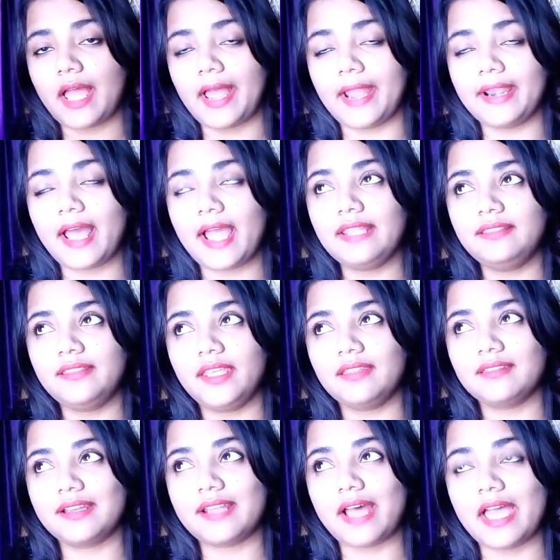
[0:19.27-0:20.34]
and I
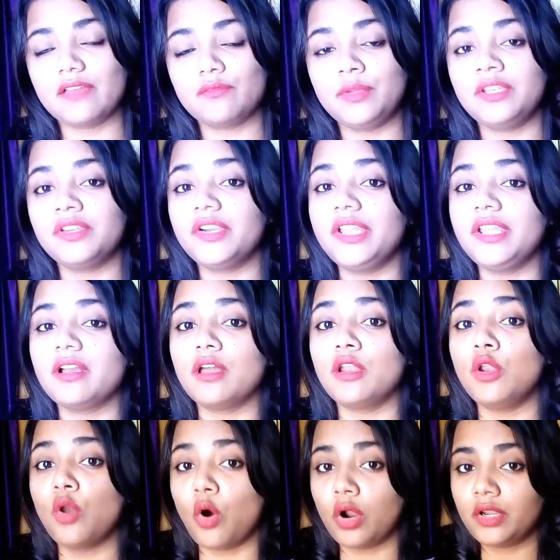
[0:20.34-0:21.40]
think that I have been reading a
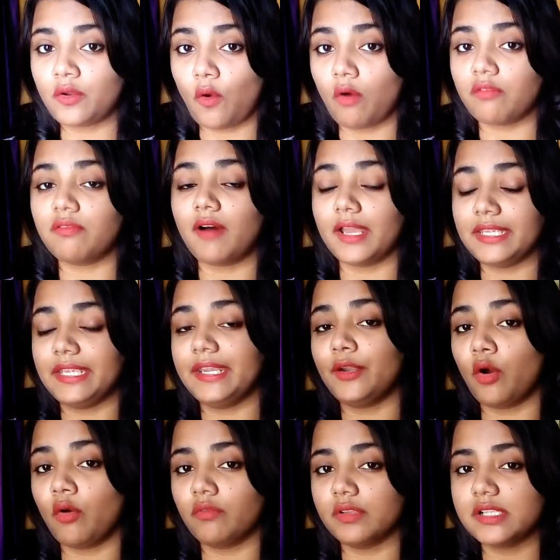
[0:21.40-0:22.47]
lot of YA
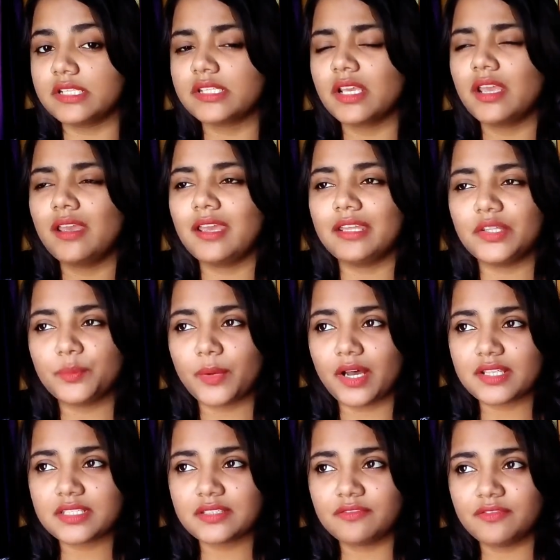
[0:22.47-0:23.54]
novels in the
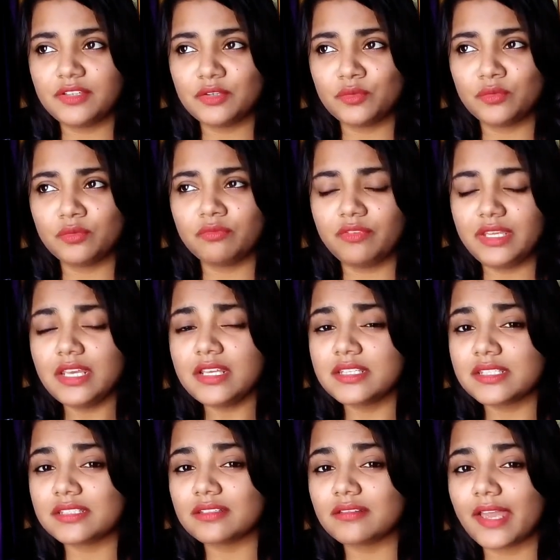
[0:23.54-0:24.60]
past few
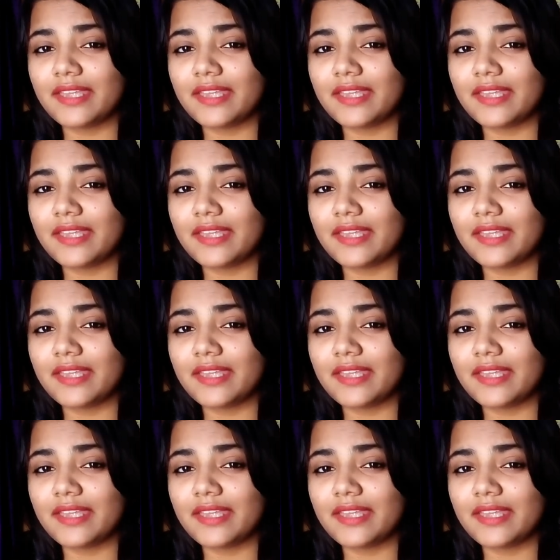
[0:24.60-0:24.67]
weeks.